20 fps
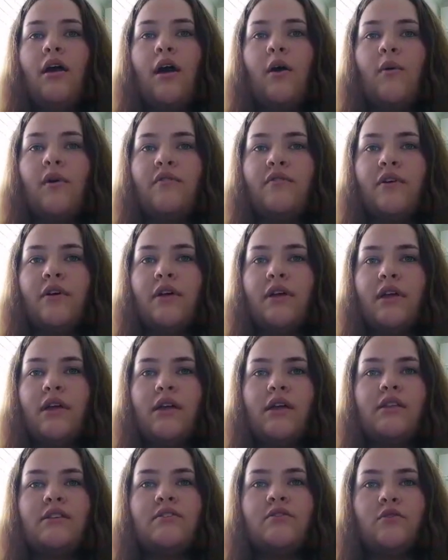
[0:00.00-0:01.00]
However,
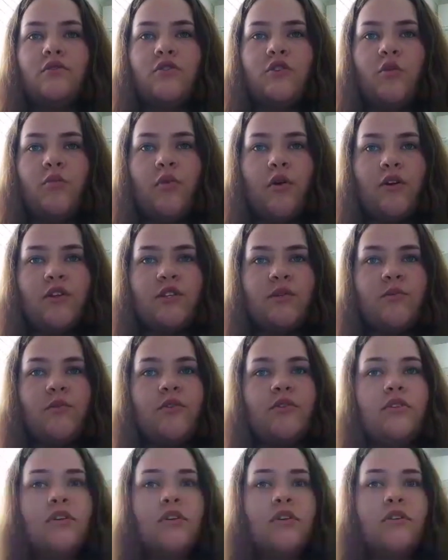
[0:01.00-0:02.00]
it is also
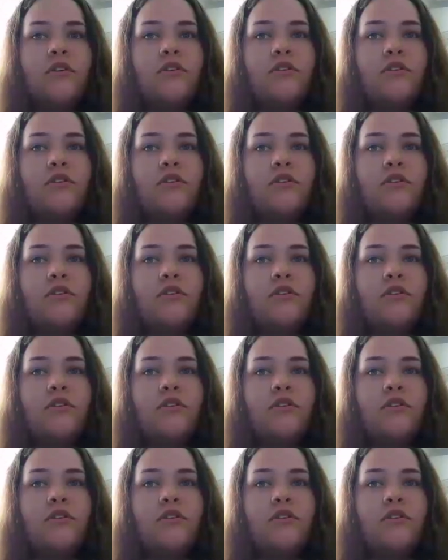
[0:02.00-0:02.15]
possible